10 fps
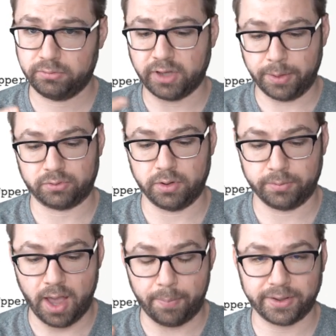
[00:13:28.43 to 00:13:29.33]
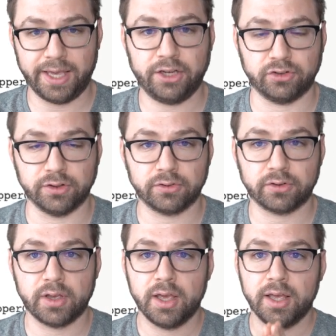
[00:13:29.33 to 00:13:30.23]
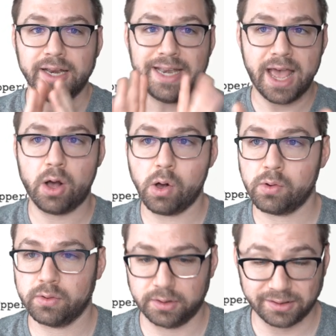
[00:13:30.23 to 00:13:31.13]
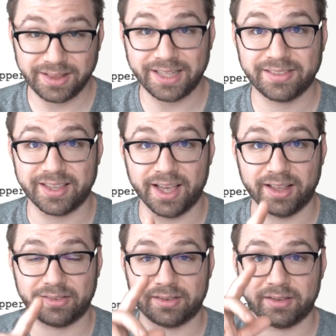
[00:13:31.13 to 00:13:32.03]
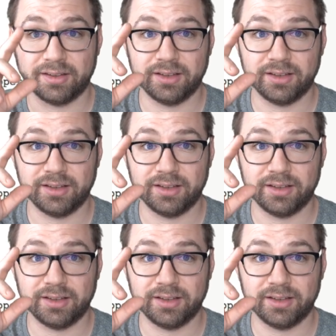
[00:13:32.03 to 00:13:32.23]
TypeScript applications. Now let's get